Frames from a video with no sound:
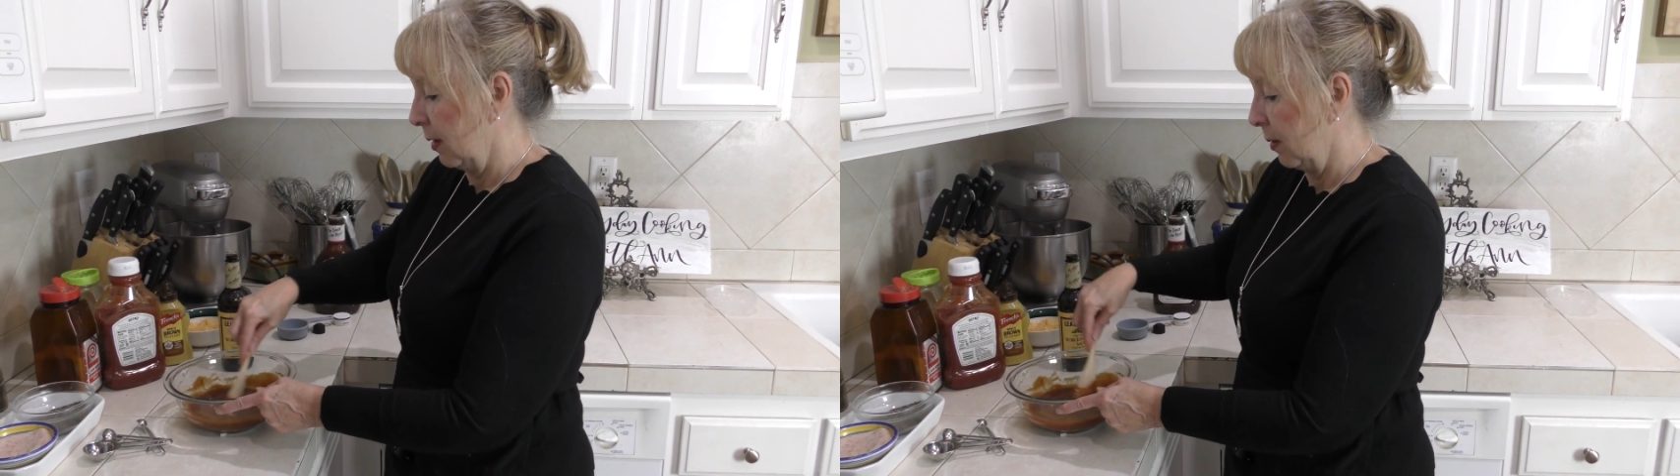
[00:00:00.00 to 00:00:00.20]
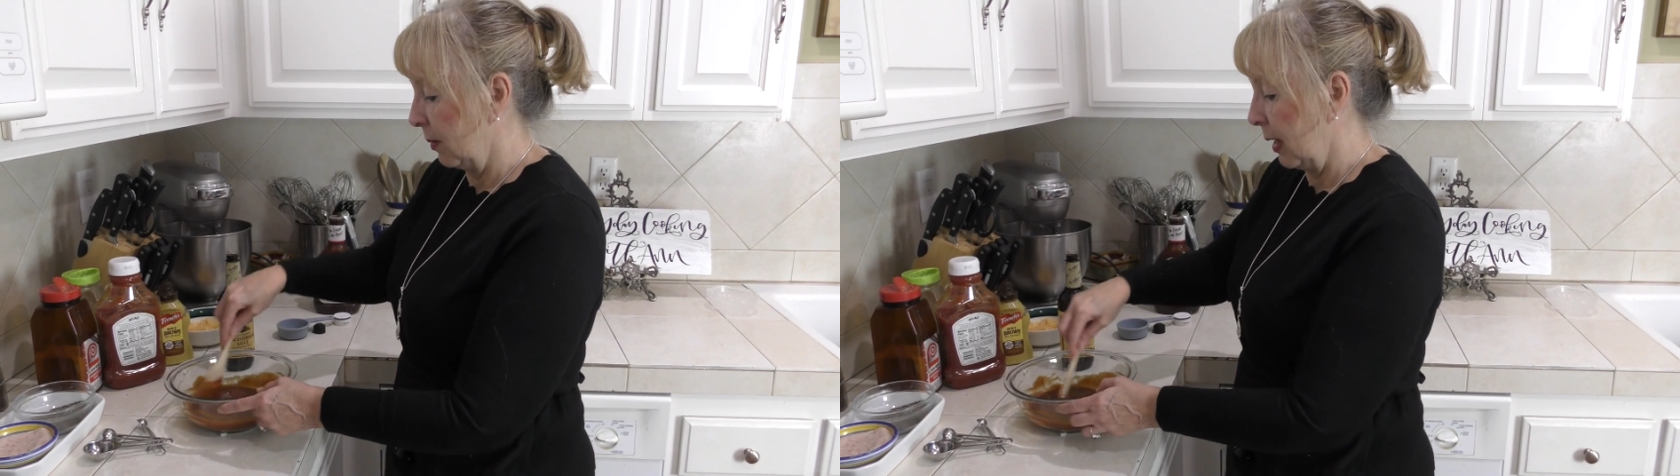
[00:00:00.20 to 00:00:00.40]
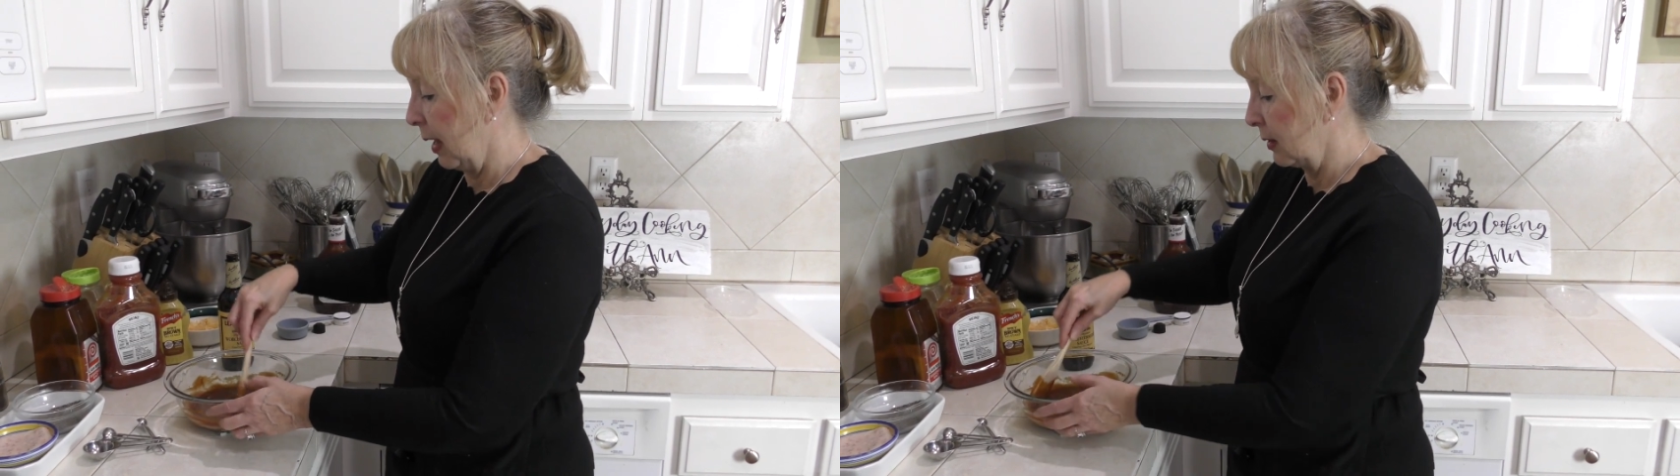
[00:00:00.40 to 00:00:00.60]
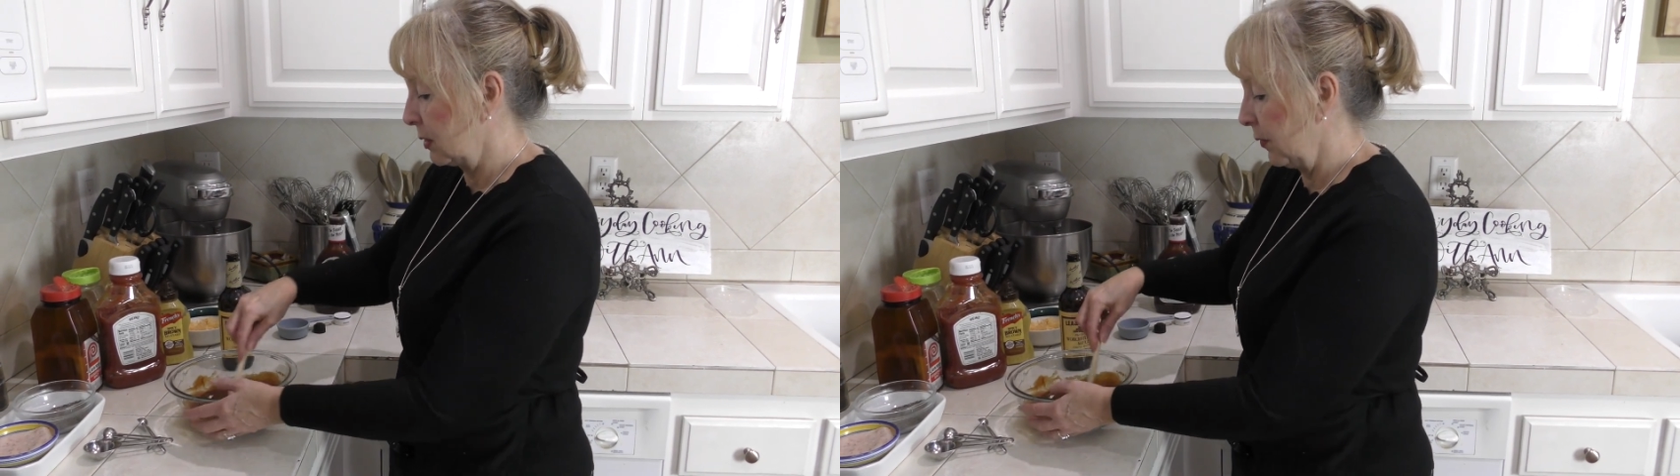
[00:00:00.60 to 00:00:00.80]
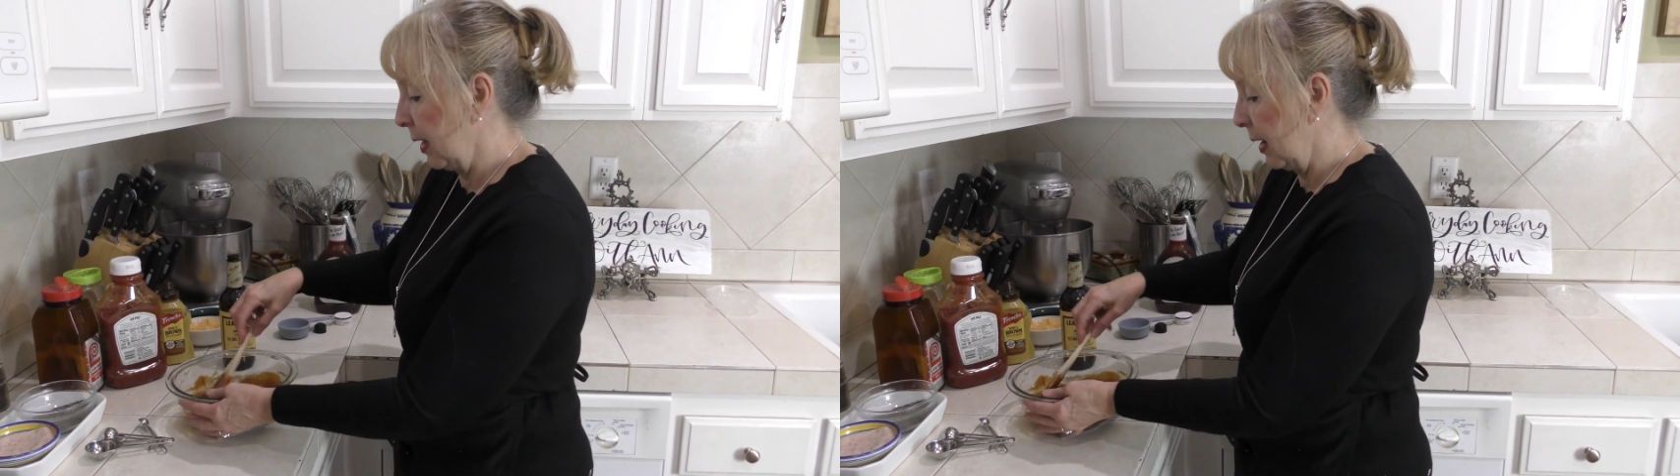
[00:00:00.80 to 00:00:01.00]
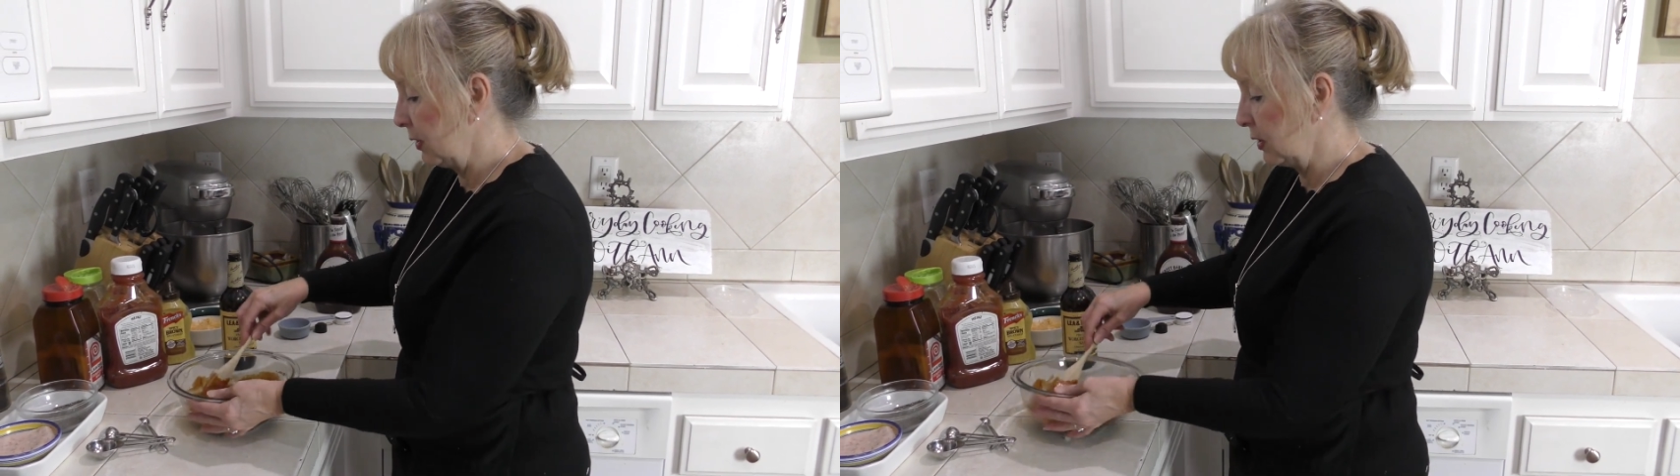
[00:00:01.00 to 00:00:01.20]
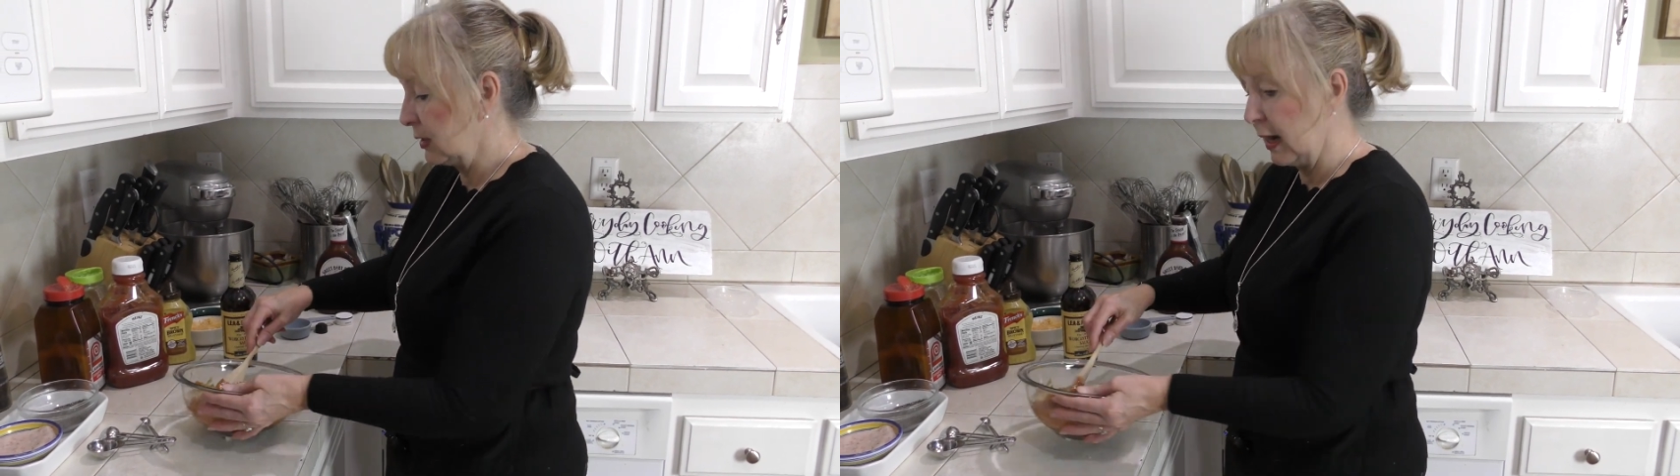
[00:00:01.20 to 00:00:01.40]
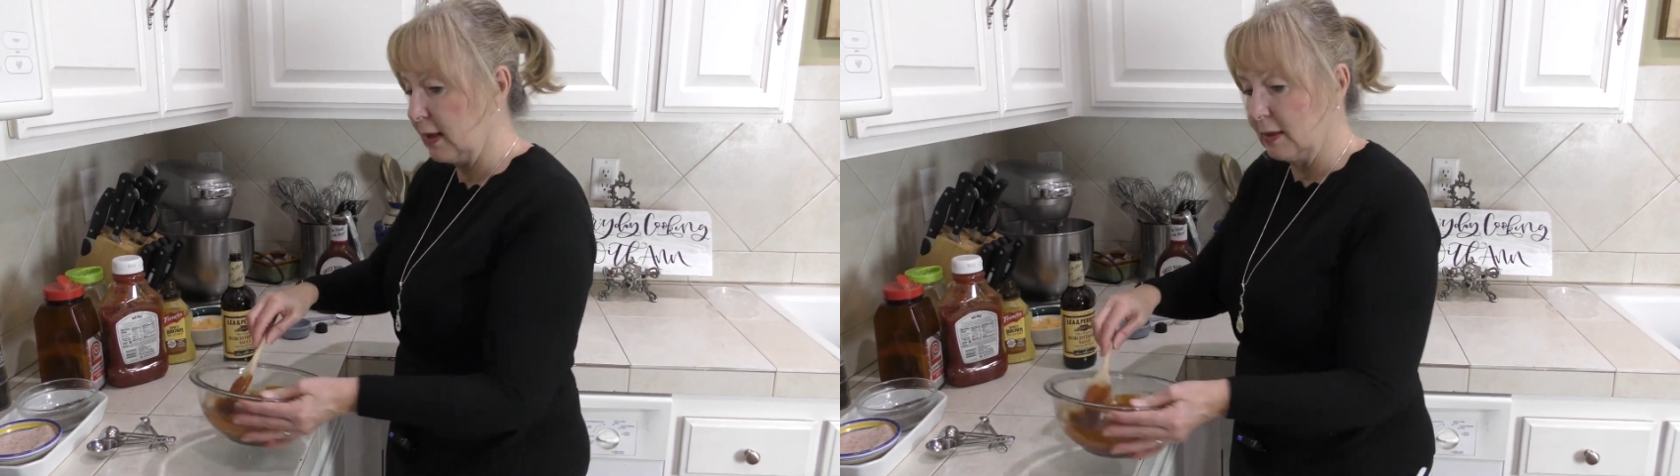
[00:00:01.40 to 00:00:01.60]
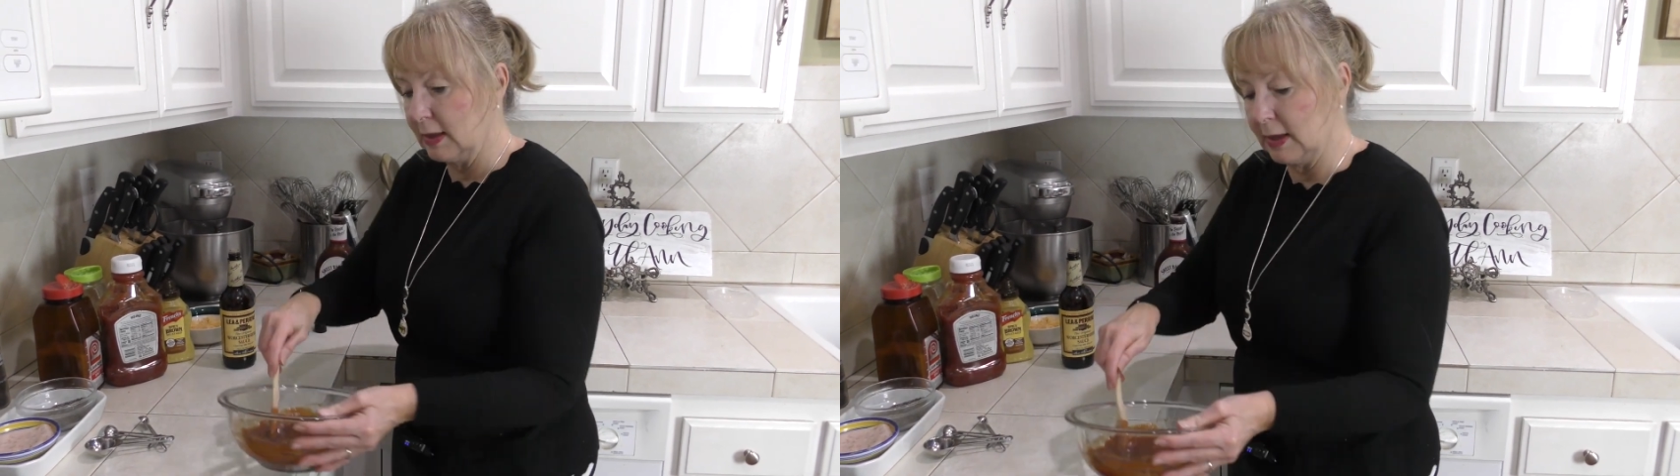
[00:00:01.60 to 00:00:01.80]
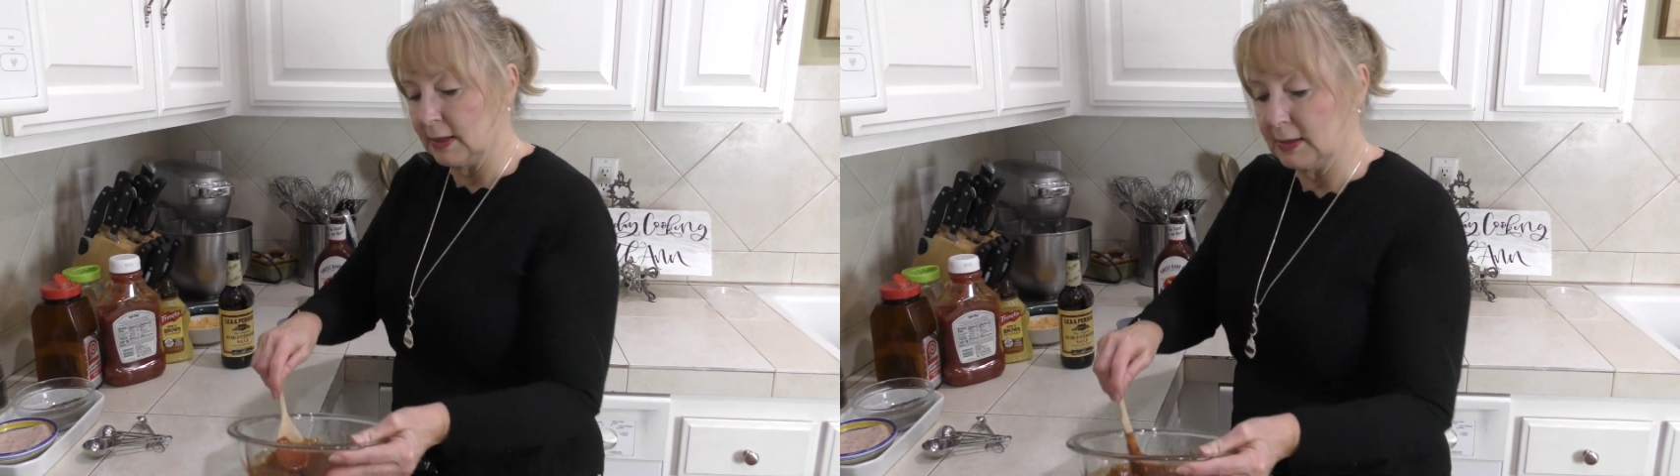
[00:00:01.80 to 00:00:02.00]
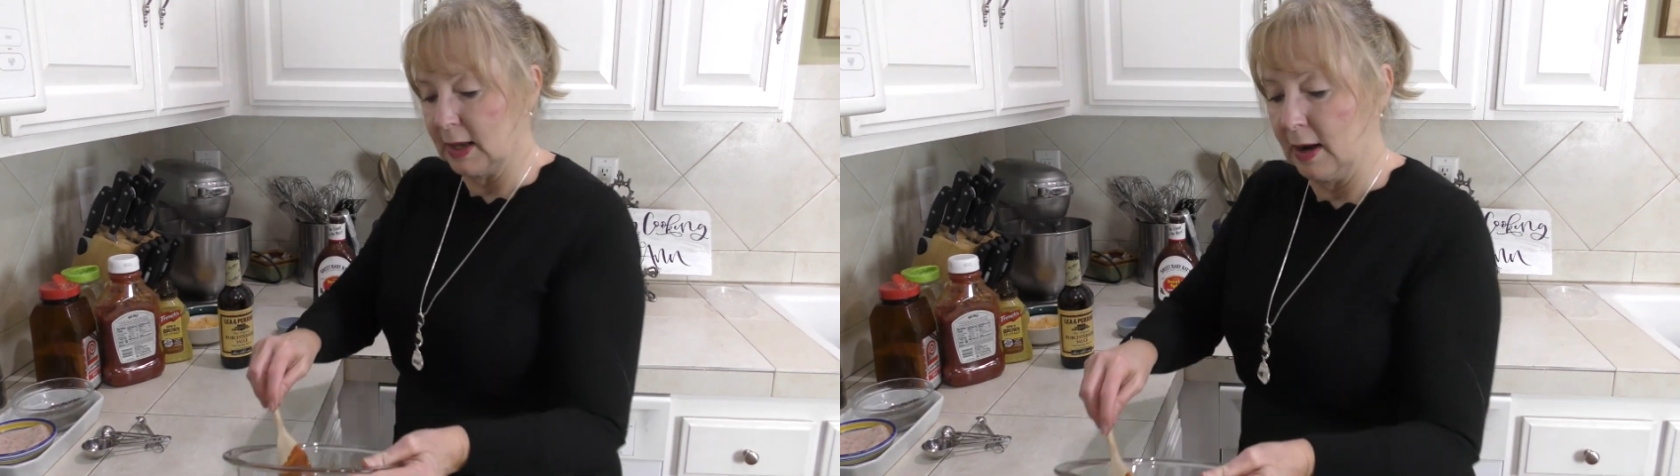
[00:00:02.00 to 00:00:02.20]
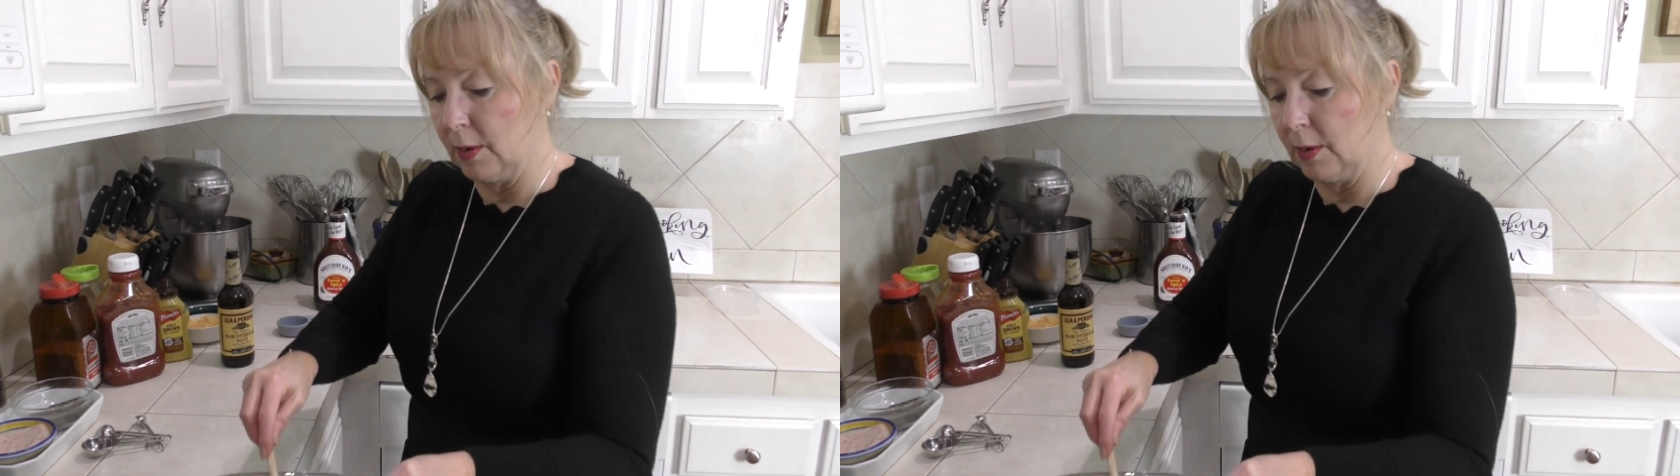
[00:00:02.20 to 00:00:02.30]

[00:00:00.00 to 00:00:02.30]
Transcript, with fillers: Okay, so then I just take this and I